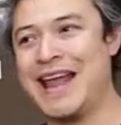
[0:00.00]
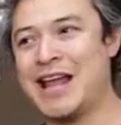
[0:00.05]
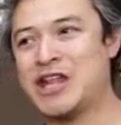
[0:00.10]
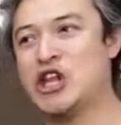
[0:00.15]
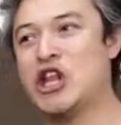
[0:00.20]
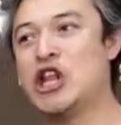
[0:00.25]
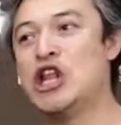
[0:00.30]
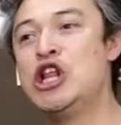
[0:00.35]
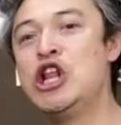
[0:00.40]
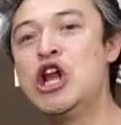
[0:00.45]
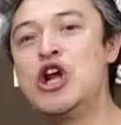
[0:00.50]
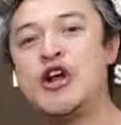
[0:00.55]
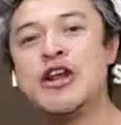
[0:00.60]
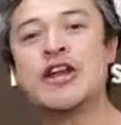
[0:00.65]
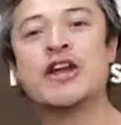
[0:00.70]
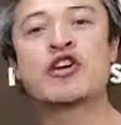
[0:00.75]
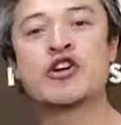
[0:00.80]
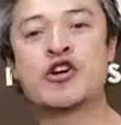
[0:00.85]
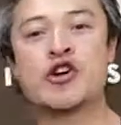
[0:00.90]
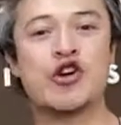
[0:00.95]
the
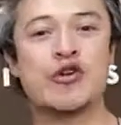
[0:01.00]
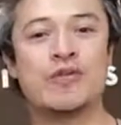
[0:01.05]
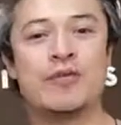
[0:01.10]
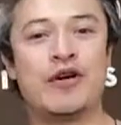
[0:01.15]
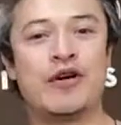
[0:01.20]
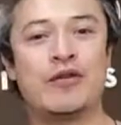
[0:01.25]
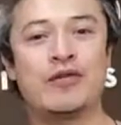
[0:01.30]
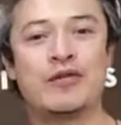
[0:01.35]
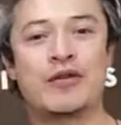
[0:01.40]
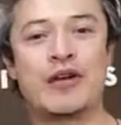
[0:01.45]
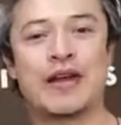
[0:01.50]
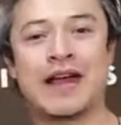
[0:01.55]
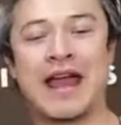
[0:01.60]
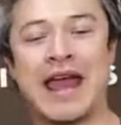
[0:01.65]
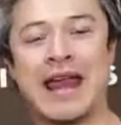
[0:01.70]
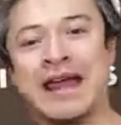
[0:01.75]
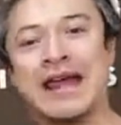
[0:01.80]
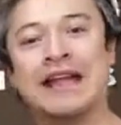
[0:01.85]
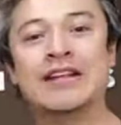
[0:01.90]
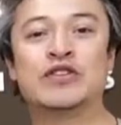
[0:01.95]
learning curve of
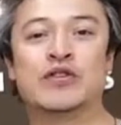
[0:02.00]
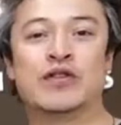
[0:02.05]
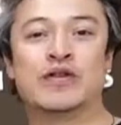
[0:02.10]
getting into